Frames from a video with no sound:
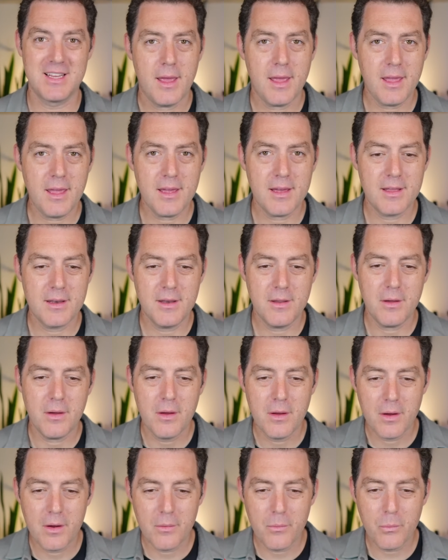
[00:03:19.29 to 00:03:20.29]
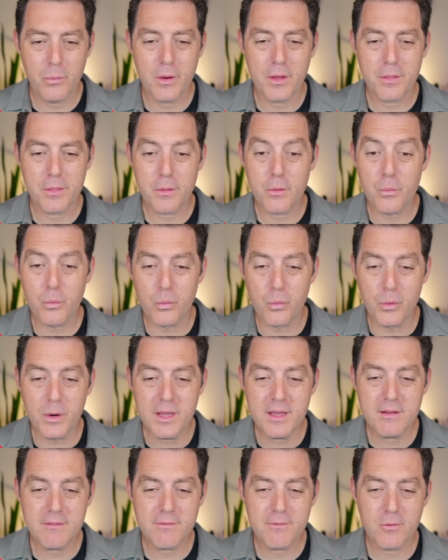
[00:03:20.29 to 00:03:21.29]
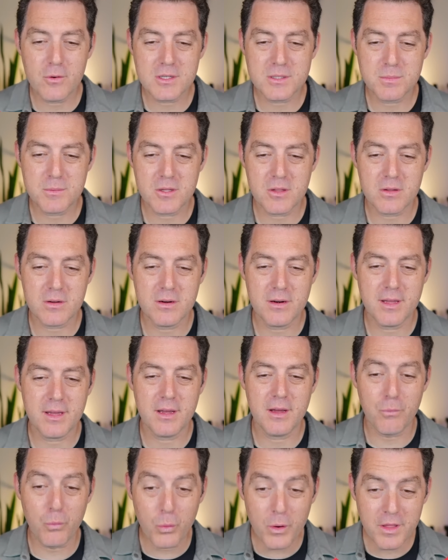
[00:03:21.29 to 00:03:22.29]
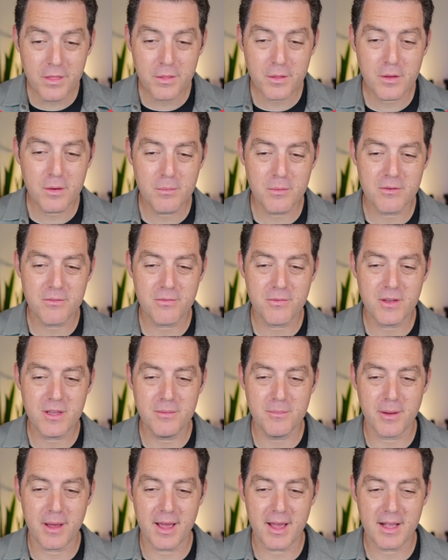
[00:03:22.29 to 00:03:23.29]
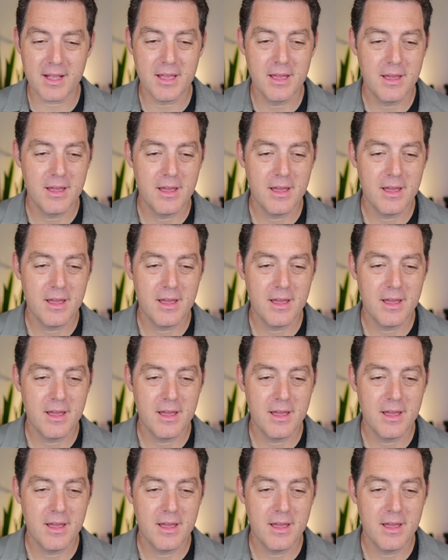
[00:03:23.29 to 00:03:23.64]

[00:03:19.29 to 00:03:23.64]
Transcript: And with reinforcement learning, with human feedback,